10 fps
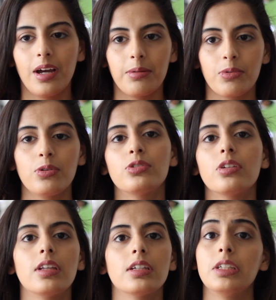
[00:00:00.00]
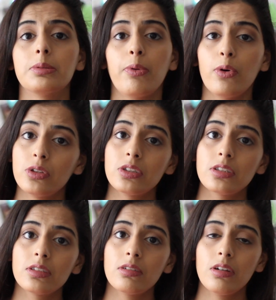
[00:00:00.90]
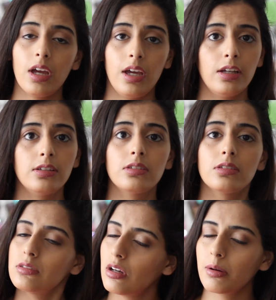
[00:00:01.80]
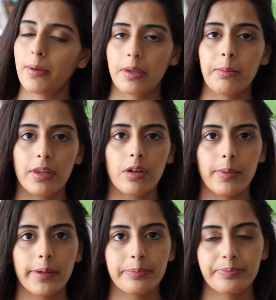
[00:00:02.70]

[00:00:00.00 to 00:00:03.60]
I'm going to list these points and talk about them a little bit.